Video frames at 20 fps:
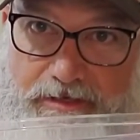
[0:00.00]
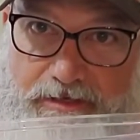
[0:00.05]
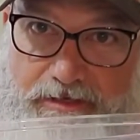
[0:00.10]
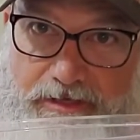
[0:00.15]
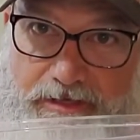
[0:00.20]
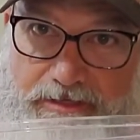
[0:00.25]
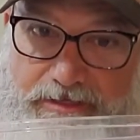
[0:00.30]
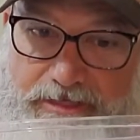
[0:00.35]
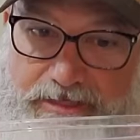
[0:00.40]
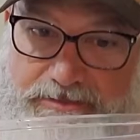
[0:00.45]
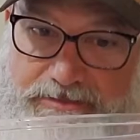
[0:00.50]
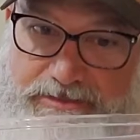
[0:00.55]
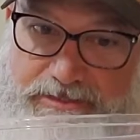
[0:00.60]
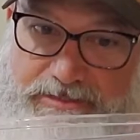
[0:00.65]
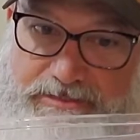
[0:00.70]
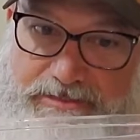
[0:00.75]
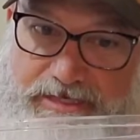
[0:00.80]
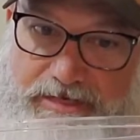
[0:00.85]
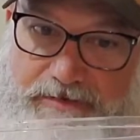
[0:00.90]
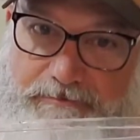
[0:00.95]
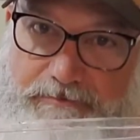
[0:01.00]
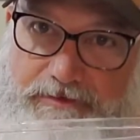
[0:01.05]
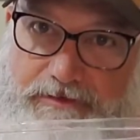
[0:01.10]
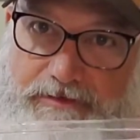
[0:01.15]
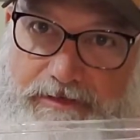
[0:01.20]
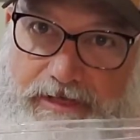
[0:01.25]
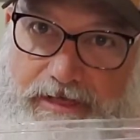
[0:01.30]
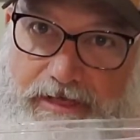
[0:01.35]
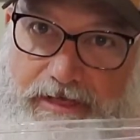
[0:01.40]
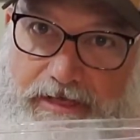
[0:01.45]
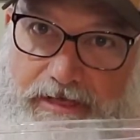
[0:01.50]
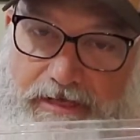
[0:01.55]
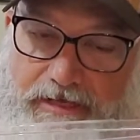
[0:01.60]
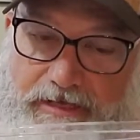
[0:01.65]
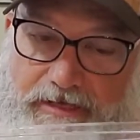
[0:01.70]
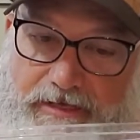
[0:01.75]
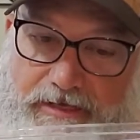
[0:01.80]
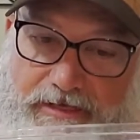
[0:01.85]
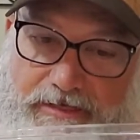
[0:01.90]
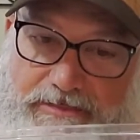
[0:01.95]
That tail sits up,
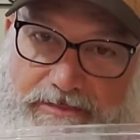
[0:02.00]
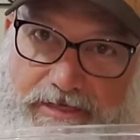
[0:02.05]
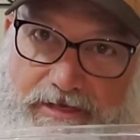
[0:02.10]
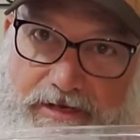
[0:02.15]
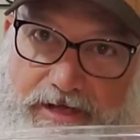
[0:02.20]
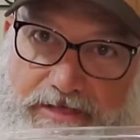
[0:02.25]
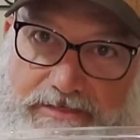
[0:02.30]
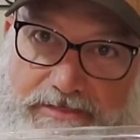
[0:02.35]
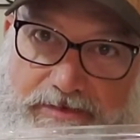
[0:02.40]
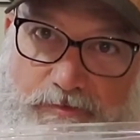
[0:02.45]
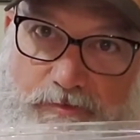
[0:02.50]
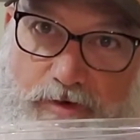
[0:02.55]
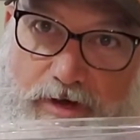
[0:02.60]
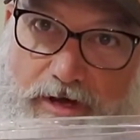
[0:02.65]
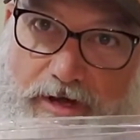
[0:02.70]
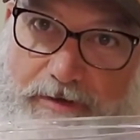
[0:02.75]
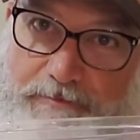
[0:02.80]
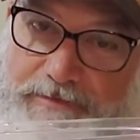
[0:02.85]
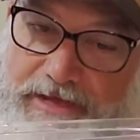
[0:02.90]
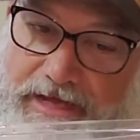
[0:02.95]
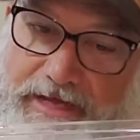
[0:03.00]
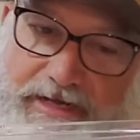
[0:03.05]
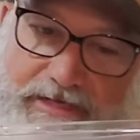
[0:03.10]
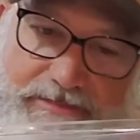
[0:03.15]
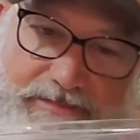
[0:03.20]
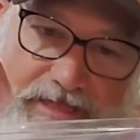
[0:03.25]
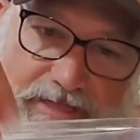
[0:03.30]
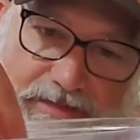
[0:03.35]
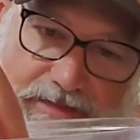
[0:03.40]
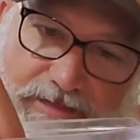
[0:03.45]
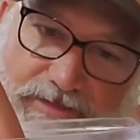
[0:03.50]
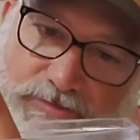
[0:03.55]
and like I said, as that thing's